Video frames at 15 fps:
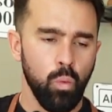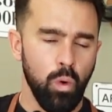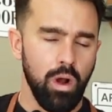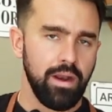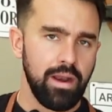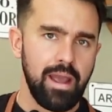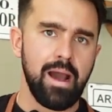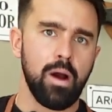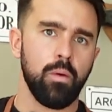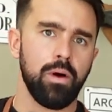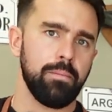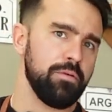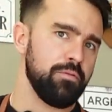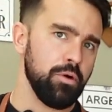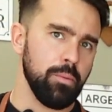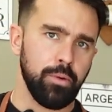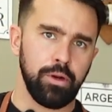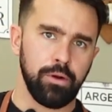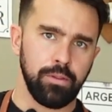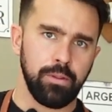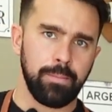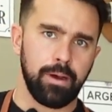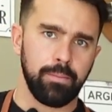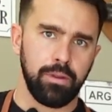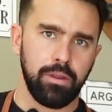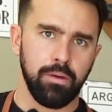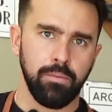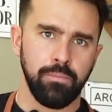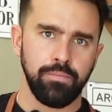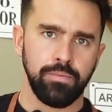1 hour before putting it on the
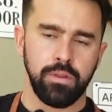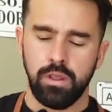barbecue.